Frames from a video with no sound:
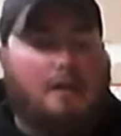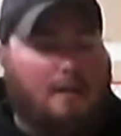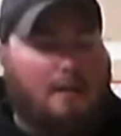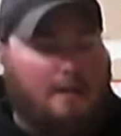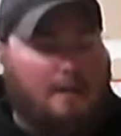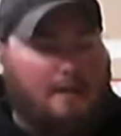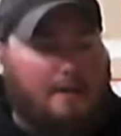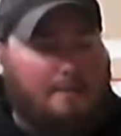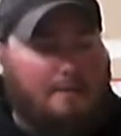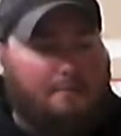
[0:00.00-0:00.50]

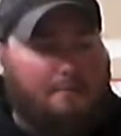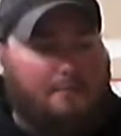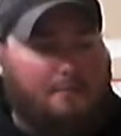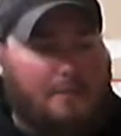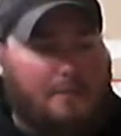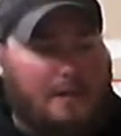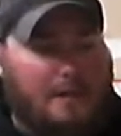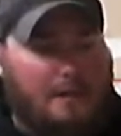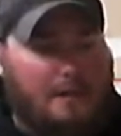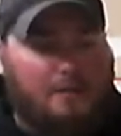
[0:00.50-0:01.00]

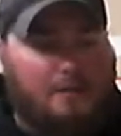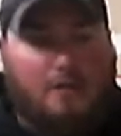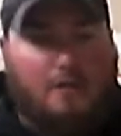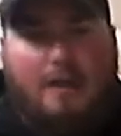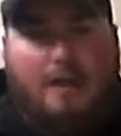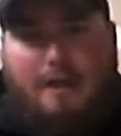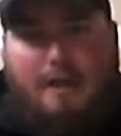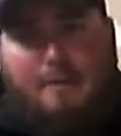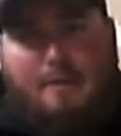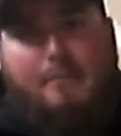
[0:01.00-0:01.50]
and so
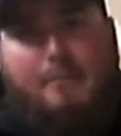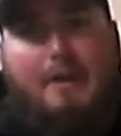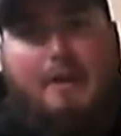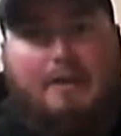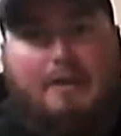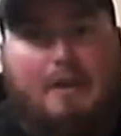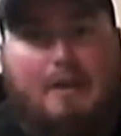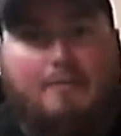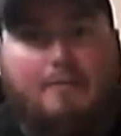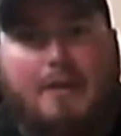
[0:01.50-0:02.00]
I
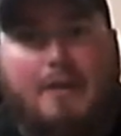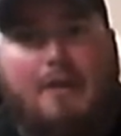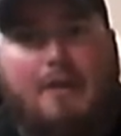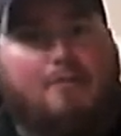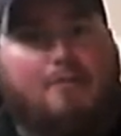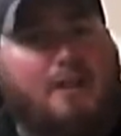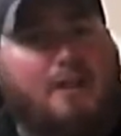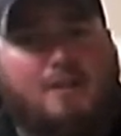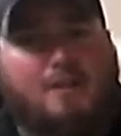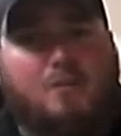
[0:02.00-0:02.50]
picked up that
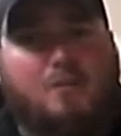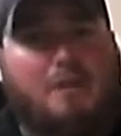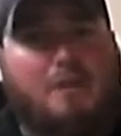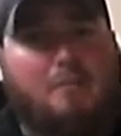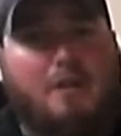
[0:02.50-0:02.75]
for like 20